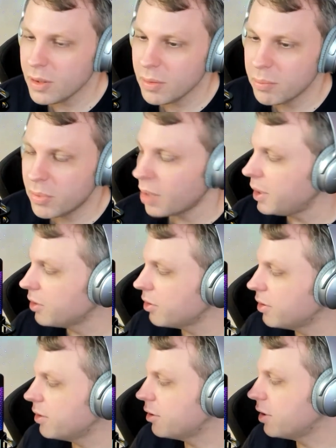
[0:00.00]
but I'm
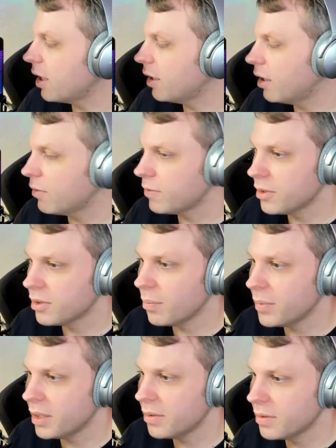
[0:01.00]
interested to check it out for
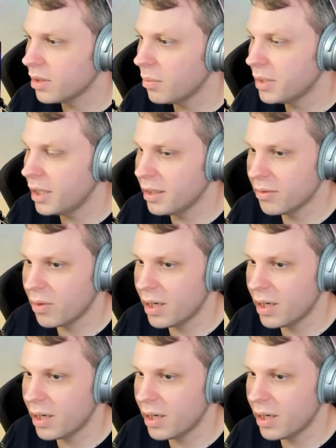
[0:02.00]
something someday. Right